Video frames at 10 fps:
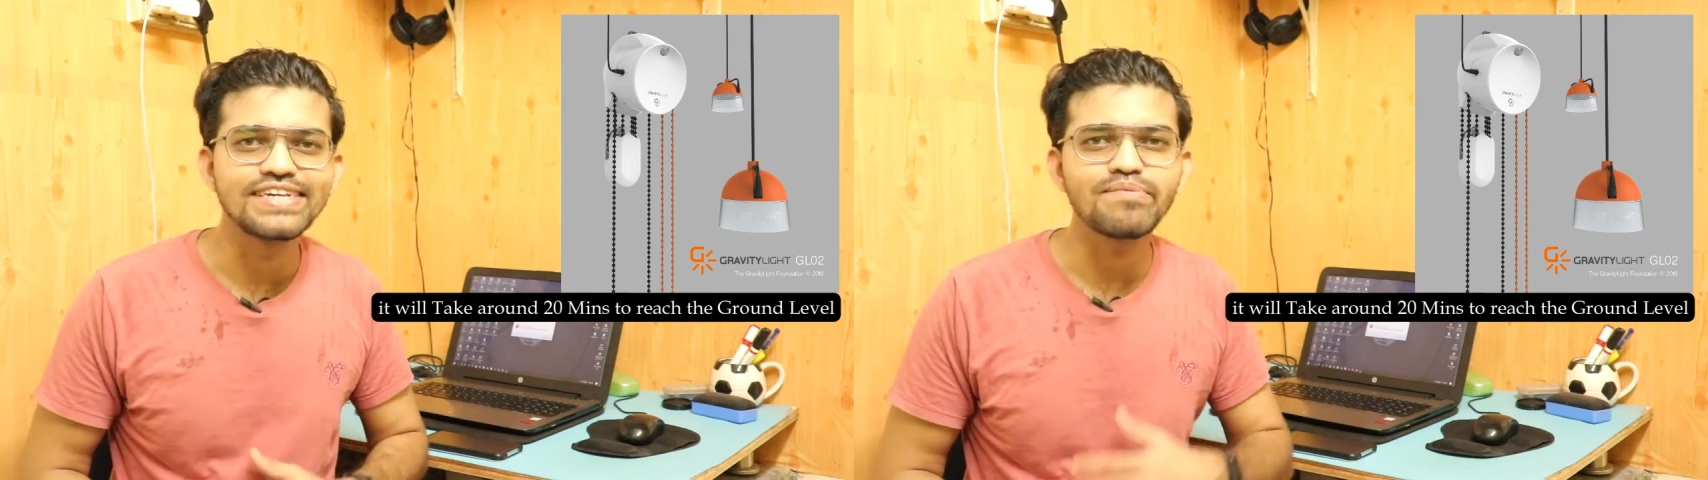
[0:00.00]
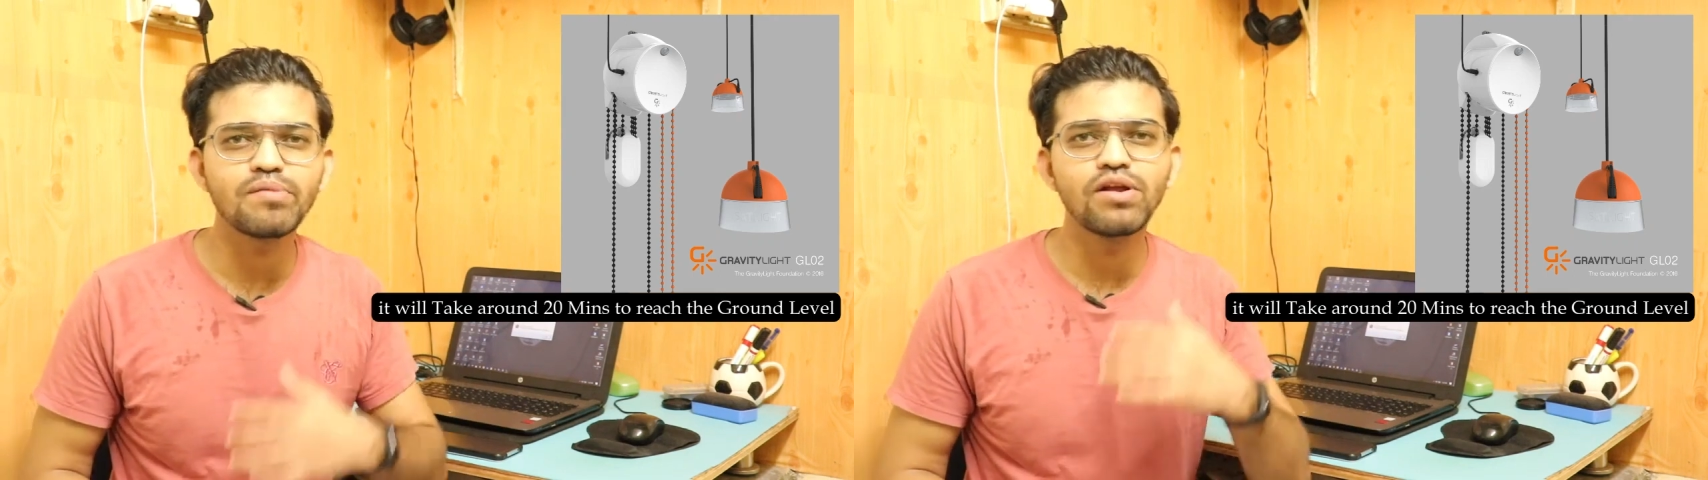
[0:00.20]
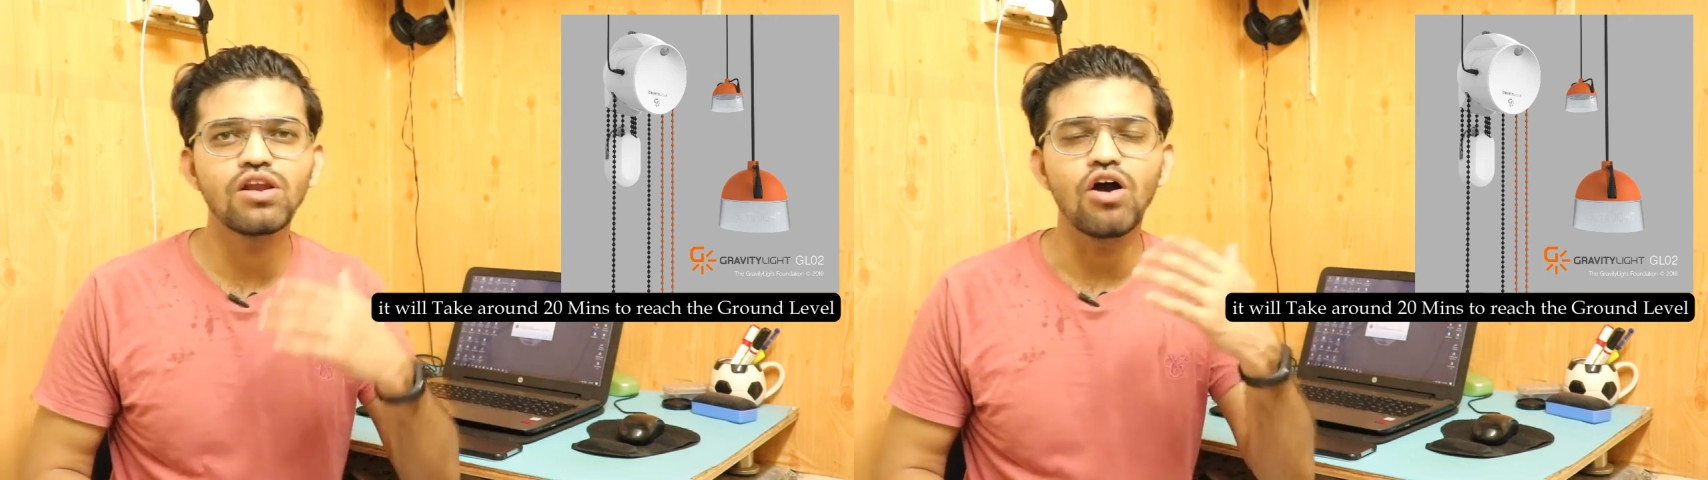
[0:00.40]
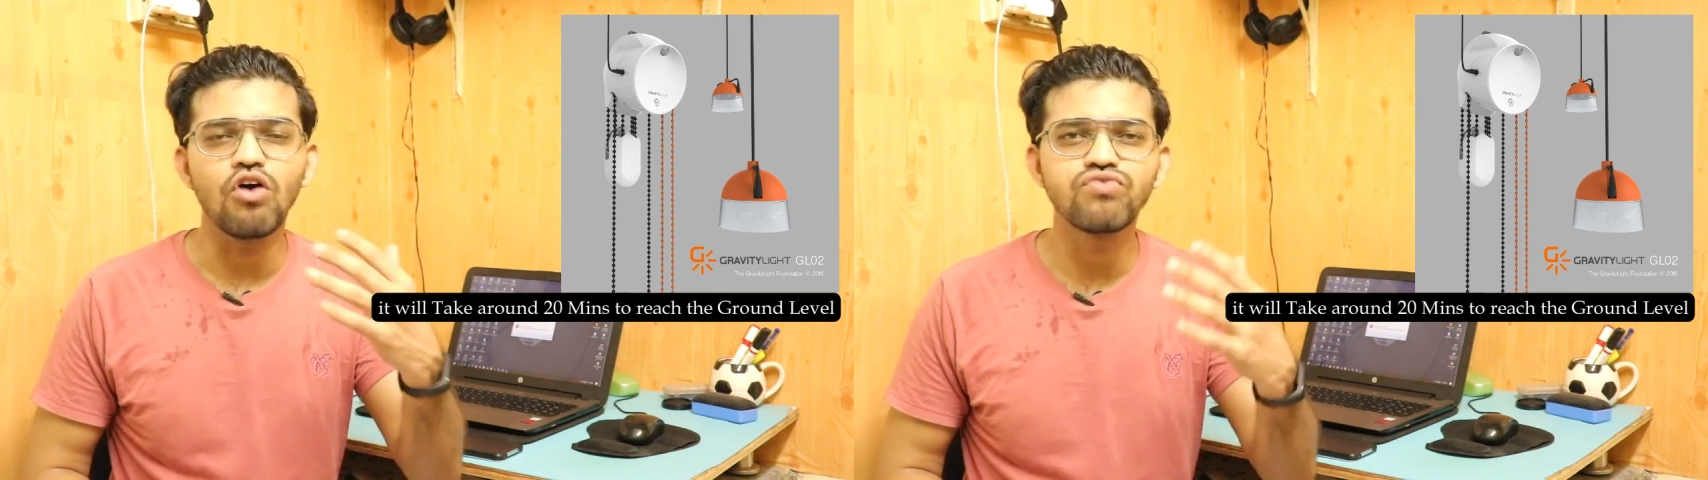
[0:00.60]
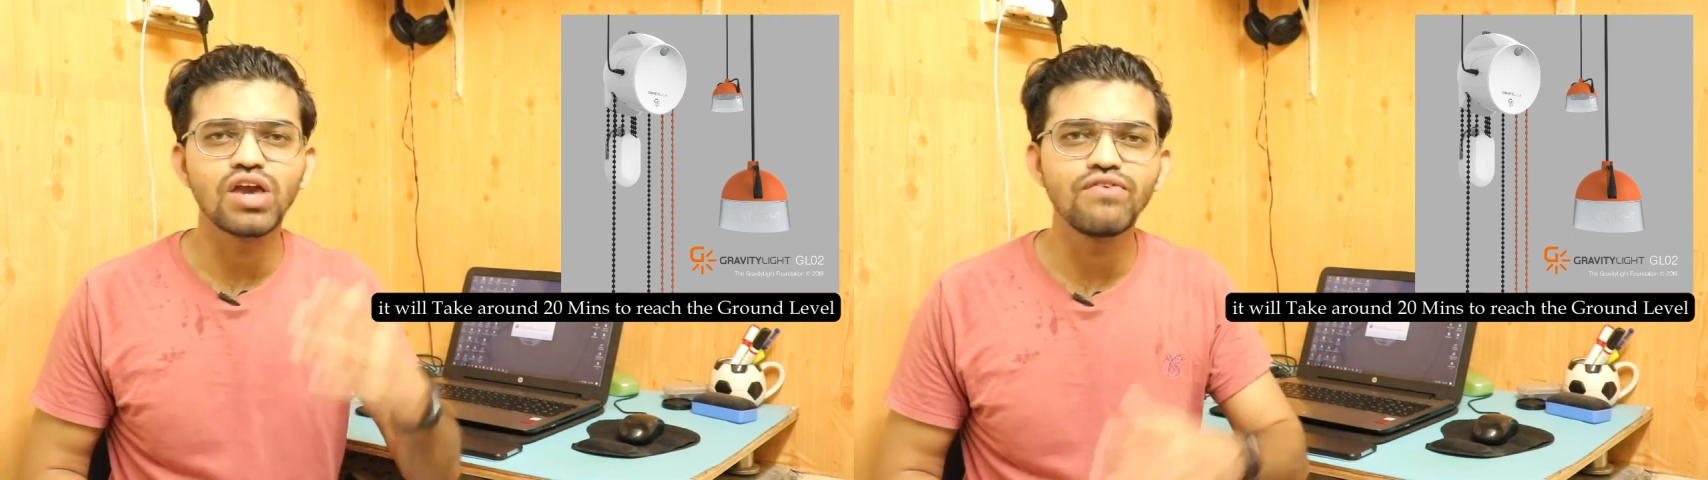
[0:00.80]
is capable
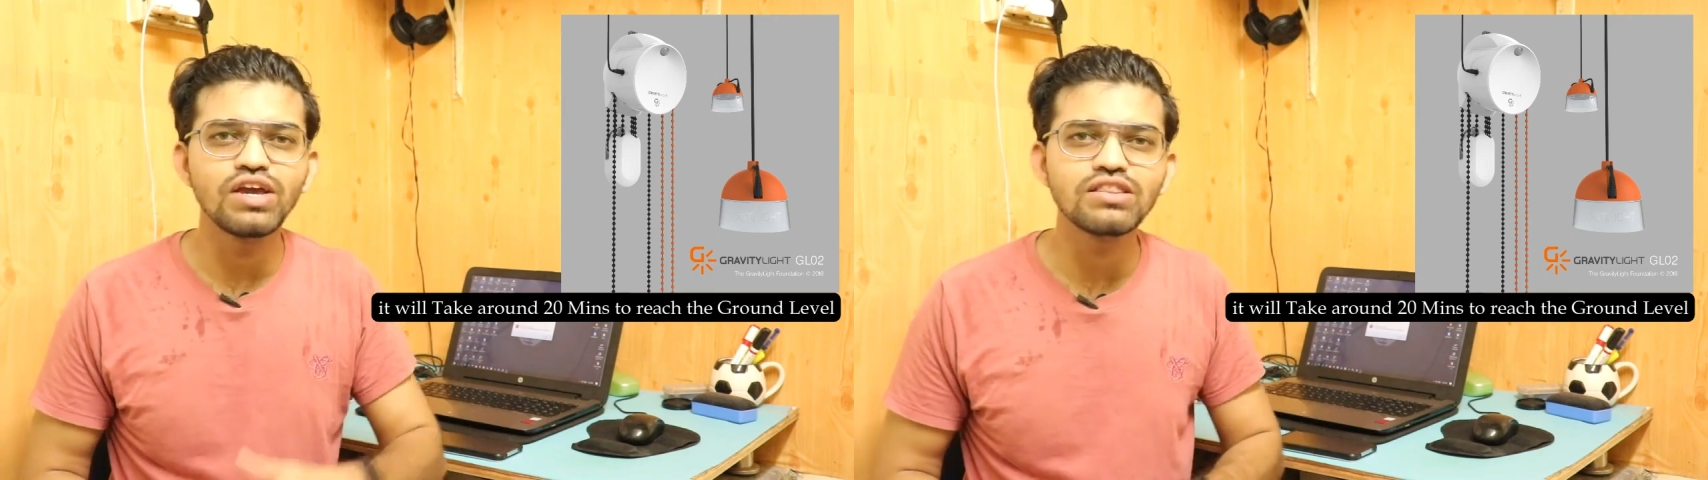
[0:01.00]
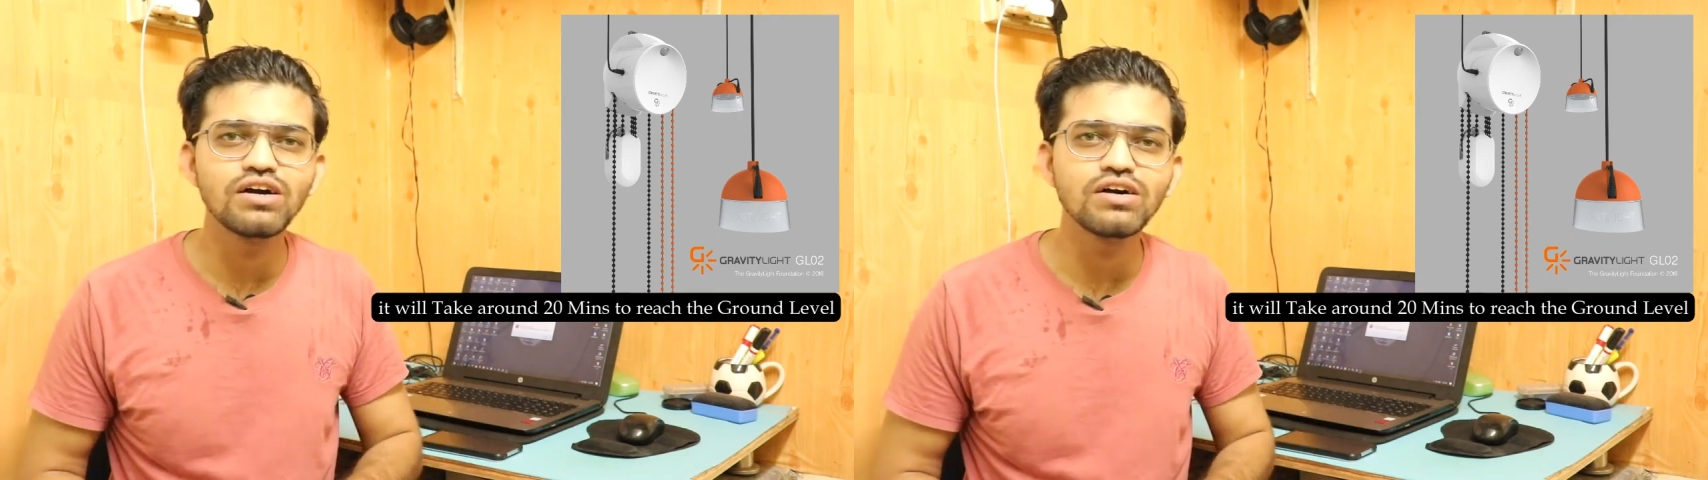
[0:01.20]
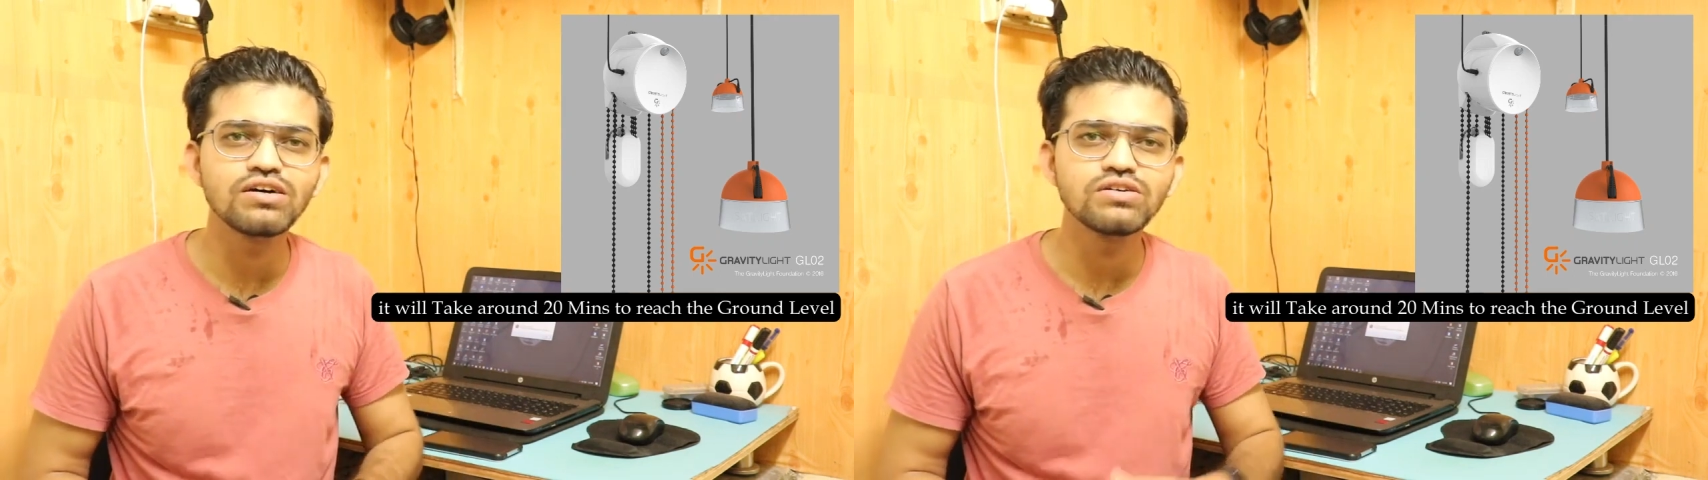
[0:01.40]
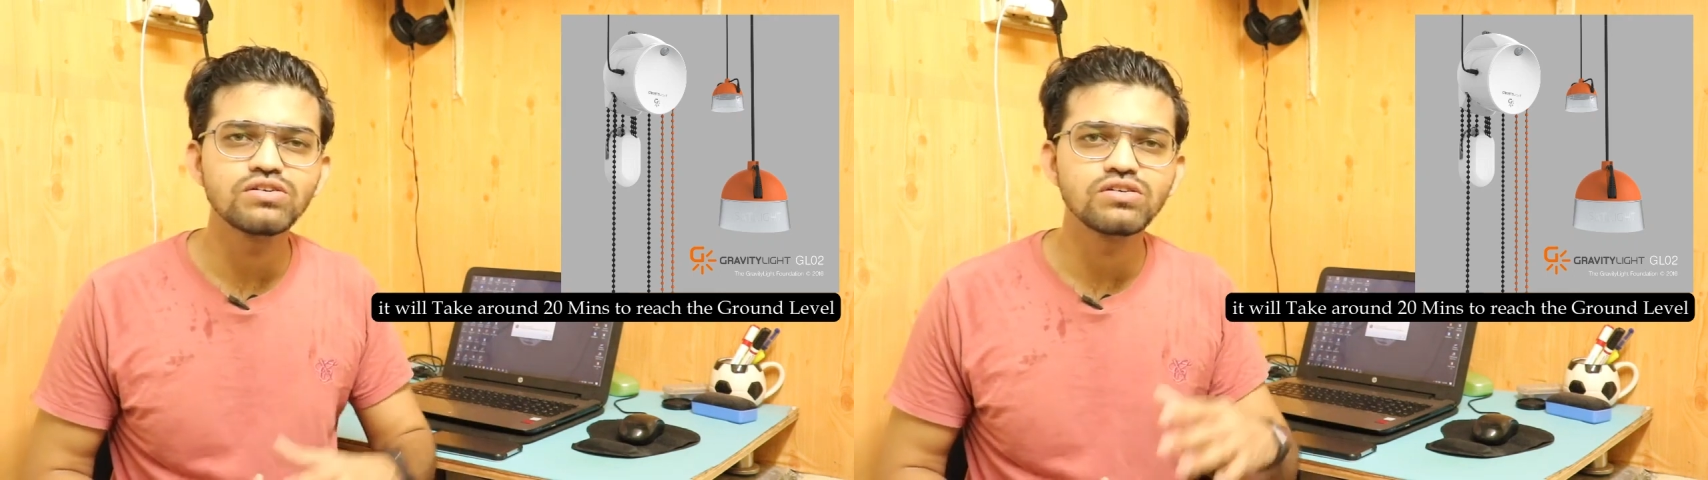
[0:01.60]
of giving the